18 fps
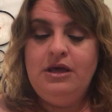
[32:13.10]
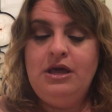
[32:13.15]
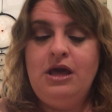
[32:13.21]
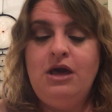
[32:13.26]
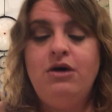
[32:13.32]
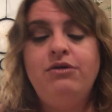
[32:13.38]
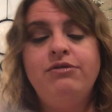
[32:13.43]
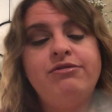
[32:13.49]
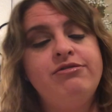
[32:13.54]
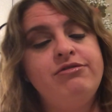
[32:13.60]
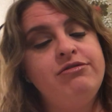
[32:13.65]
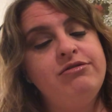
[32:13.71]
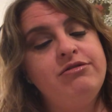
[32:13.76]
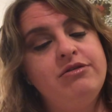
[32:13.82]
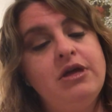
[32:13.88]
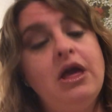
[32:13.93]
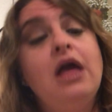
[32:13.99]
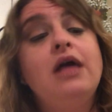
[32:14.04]

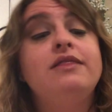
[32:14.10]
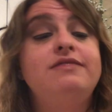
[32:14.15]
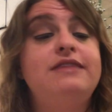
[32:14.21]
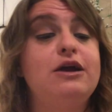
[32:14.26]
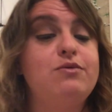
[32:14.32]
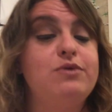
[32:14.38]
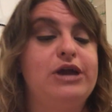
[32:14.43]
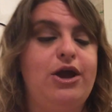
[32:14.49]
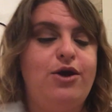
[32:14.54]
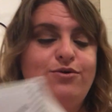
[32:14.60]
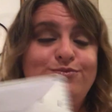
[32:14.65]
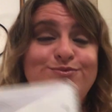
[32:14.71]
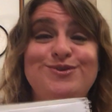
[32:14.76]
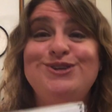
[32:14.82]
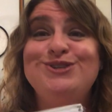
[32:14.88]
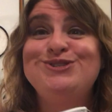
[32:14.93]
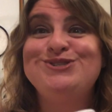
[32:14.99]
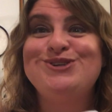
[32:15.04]
Health. There we go.
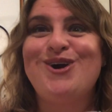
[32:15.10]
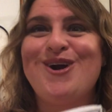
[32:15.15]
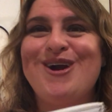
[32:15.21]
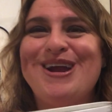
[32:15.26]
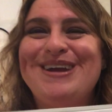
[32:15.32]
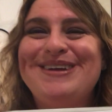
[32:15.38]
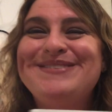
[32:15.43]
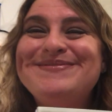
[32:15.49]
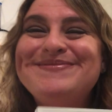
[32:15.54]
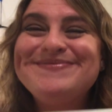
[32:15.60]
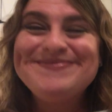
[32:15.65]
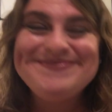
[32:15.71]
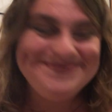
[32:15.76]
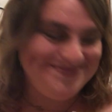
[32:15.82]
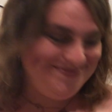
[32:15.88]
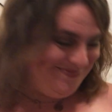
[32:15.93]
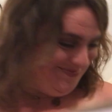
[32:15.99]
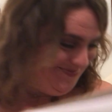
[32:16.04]
Sorry.
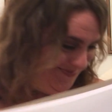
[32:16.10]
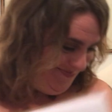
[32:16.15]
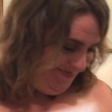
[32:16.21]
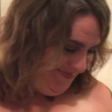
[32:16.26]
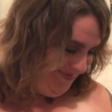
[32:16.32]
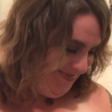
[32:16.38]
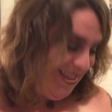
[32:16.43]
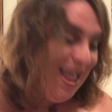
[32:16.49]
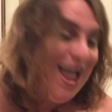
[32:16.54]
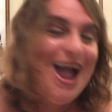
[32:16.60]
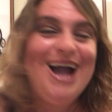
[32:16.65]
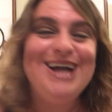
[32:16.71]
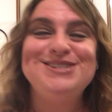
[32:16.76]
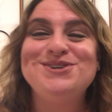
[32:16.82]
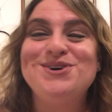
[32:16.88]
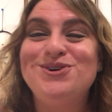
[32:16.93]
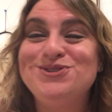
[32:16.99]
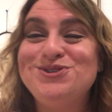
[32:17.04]
I
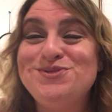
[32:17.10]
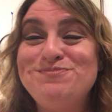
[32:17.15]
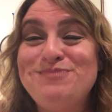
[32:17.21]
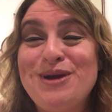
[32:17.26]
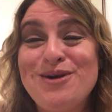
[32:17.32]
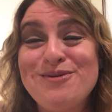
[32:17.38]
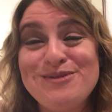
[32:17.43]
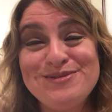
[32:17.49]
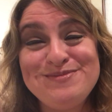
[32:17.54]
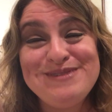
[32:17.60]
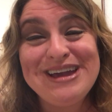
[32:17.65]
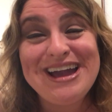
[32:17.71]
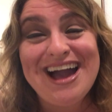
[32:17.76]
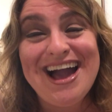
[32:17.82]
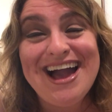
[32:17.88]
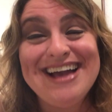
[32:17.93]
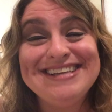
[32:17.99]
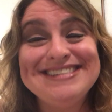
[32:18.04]
told you. Bear with me,
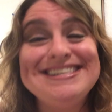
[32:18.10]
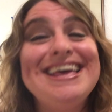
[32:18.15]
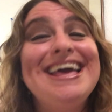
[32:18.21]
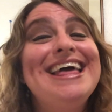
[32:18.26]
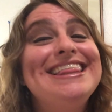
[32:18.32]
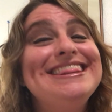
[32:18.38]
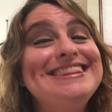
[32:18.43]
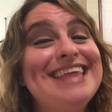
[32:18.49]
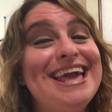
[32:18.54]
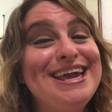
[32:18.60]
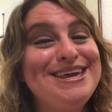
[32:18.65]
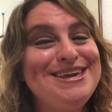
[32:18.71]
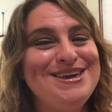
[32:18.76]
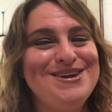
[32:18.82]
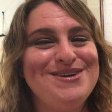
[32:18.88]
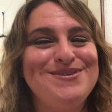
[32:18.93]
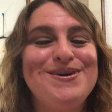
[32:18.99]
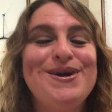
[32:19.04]
guys. Thank
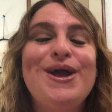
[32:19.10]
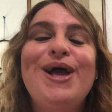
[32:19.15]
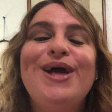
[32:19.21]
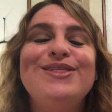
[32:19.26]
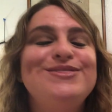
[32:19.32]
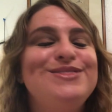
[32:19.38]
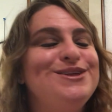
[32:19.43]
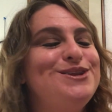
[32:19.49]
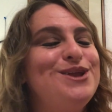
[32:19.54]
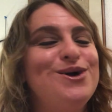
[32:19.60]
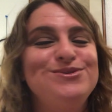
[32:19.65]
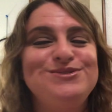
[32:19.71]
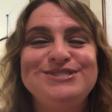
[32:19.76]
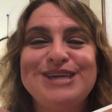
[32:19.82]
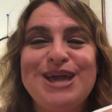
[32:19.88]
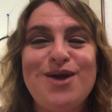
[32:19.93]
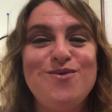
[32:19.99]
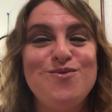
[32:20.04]
you. The
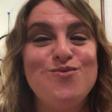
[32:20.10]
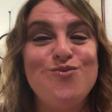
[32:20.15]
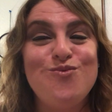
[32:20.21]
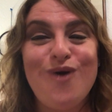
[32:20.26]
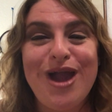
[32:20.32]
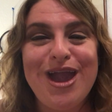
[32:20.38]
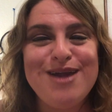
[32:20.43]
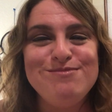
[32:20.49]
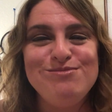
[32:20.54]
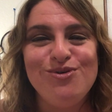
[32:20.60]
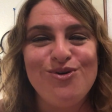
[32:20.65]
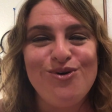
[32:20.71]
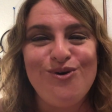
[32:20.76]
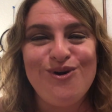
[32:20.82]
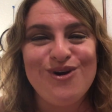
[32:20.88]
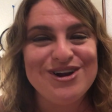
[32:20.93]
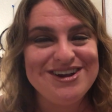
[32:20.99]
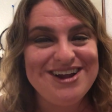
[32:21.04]
notes get way more
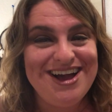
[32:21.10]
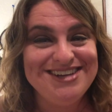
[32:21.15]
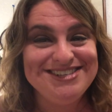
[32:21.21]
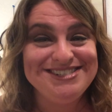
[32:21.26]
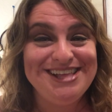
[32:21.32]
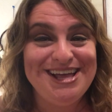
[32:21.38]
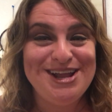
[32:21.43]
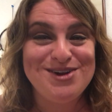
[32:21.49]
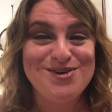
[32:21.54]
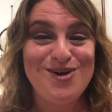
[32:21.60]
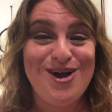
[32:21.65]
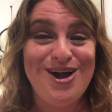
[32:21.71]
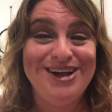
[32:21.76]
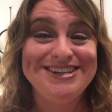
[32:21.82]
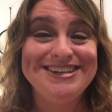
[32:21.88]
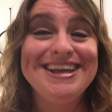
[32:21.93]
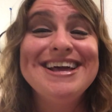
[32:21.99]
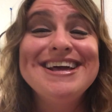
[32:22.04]
organized later
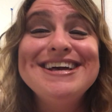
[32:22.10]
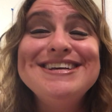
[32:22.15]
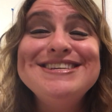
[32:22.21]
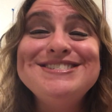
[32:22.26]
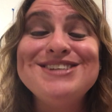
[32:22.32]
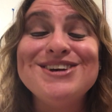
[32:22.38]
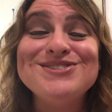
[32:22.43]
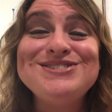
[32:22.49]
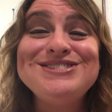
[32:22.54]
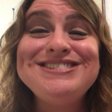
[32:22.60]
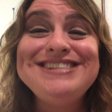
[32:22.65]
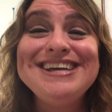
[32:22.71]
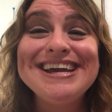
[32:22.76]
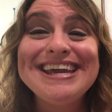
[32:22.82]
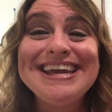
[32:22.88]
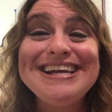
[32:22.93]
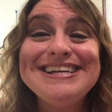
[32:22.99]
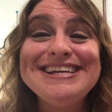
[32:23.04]
on. So
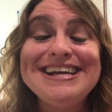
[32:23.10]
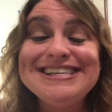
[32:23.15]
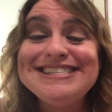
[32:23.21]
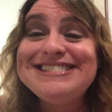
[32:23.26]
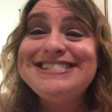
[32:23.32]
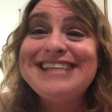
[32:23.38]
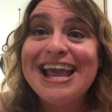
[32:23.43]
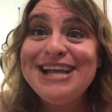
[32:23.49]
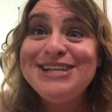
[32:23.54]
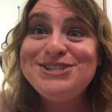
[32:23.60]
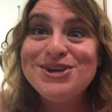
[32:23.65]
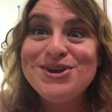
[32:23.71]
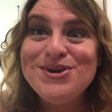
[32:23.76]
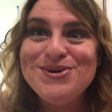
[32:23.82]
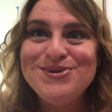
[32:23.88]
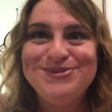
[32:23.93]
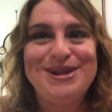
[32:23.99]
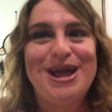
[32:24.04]
stay
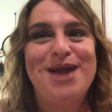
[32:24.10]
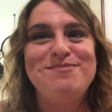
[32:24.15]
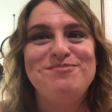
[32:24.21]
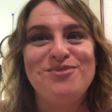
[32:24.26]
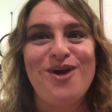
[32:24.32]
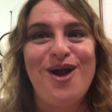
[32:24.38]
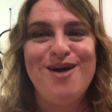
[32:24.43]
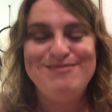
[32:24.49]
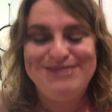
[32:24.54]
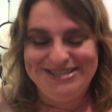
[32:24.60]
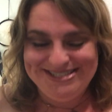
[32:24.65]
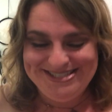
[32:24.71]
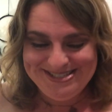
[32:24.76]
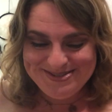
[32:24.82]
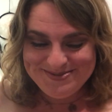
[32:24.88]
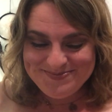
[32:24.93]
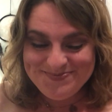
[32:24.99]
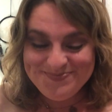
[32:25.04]
tuned. I
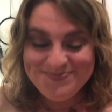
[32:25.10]
promise.